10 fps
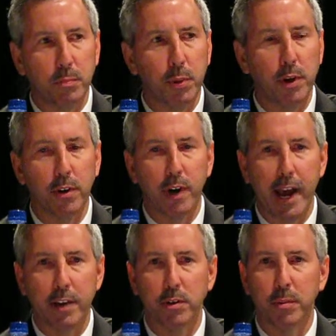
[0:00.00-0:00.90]
pure
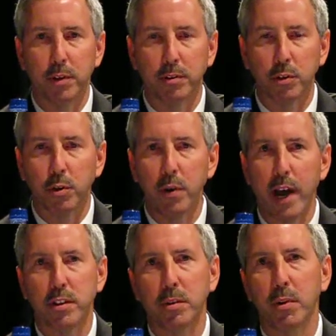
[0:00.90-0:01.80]
attributes, the true
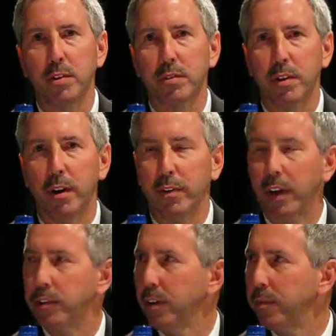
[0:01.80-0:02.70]
attributes of an
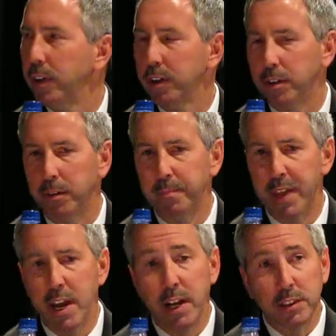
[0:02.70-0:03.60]
electric vehicle.
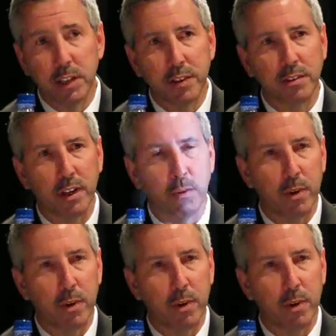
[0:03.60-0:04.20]
Since then,